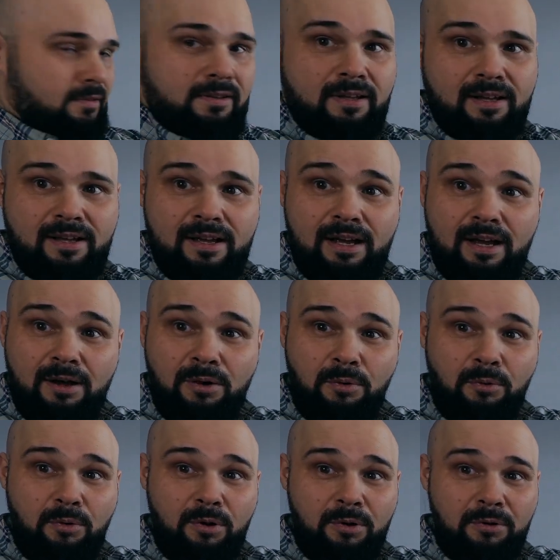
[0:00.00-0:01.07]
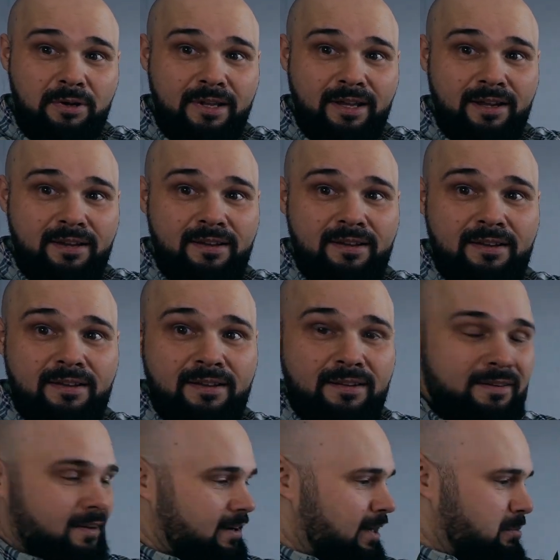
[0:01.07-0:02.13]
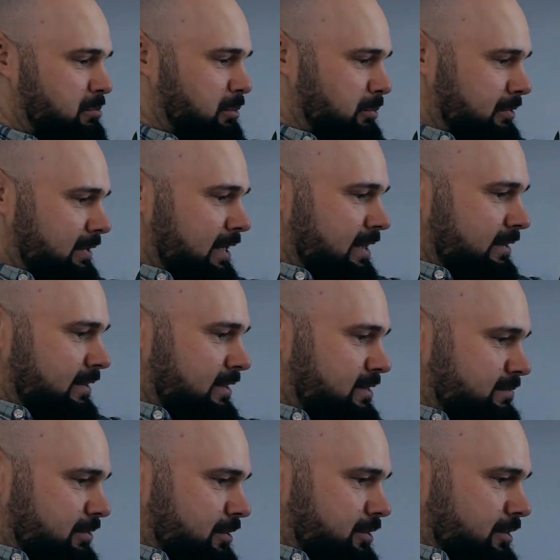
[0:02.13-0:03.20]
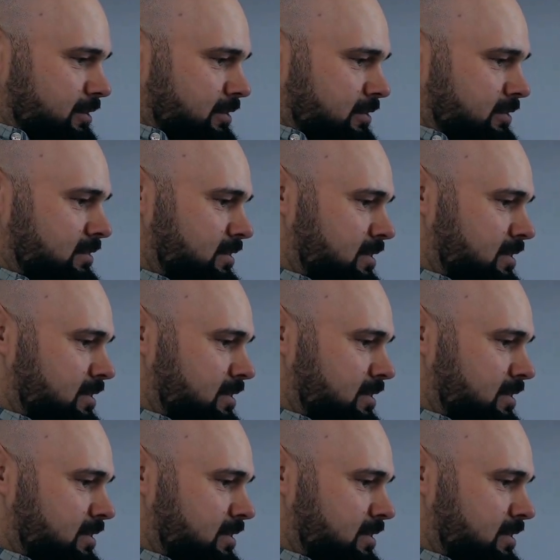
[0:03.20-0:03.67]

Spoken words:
Yeah. Whoa, okay. Not happy with that, that's for sure.